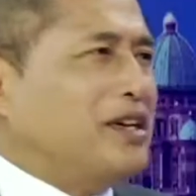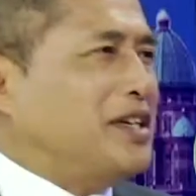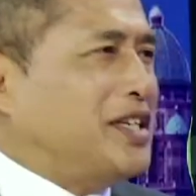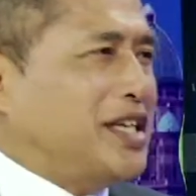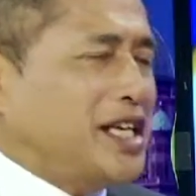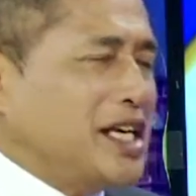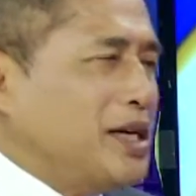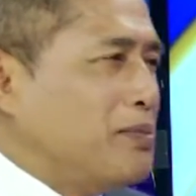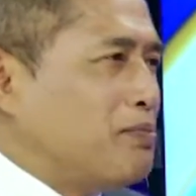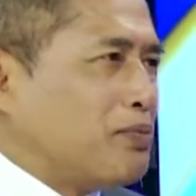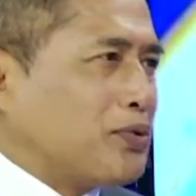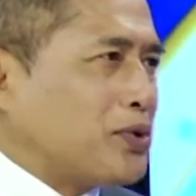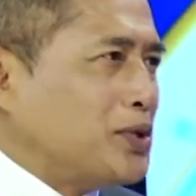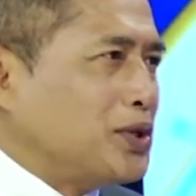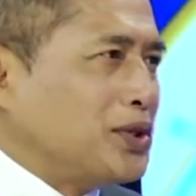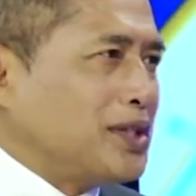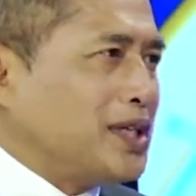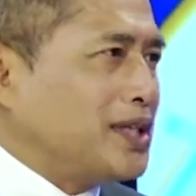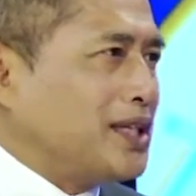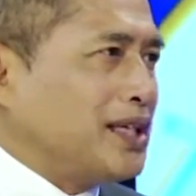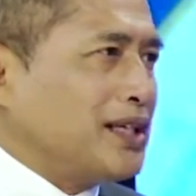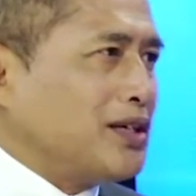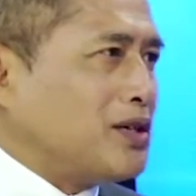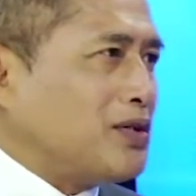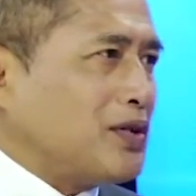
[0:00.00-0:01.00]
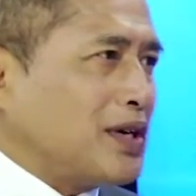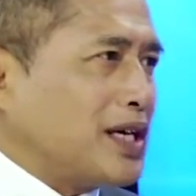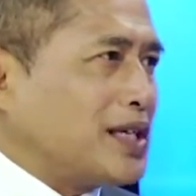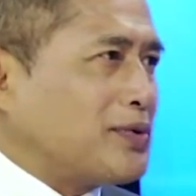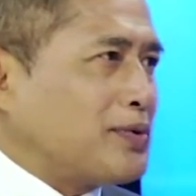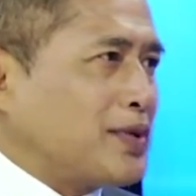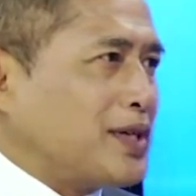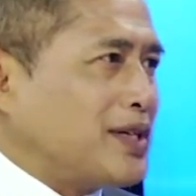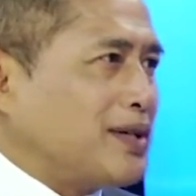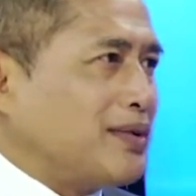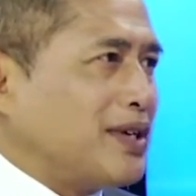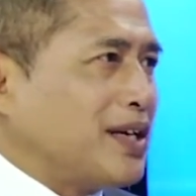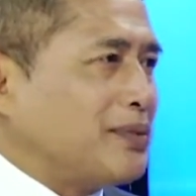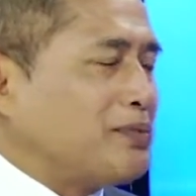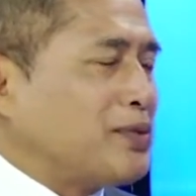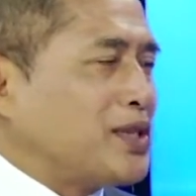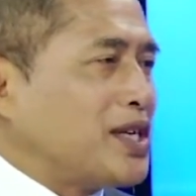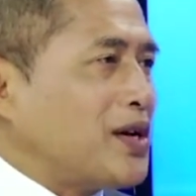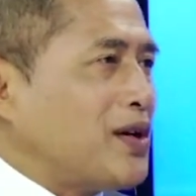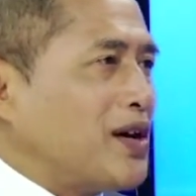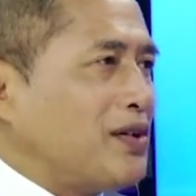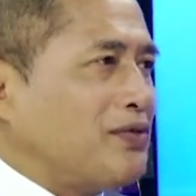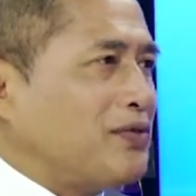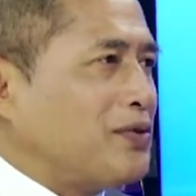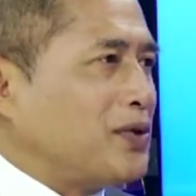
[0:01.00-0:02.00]
deep-rooted in corruption
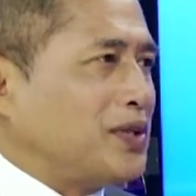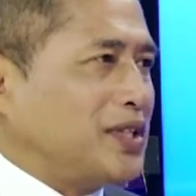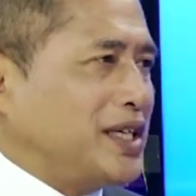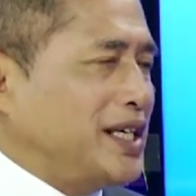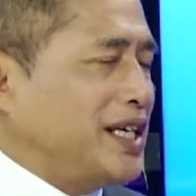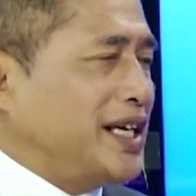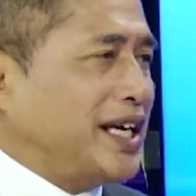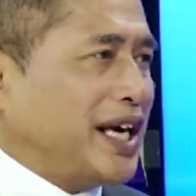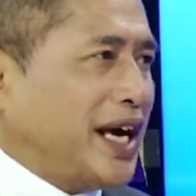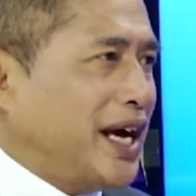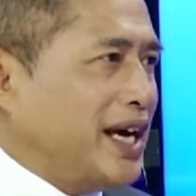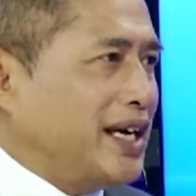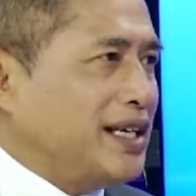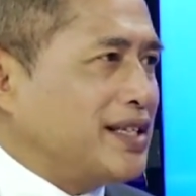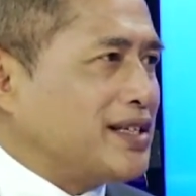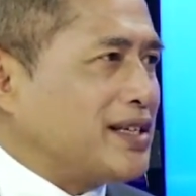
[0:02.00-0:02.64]
for decades,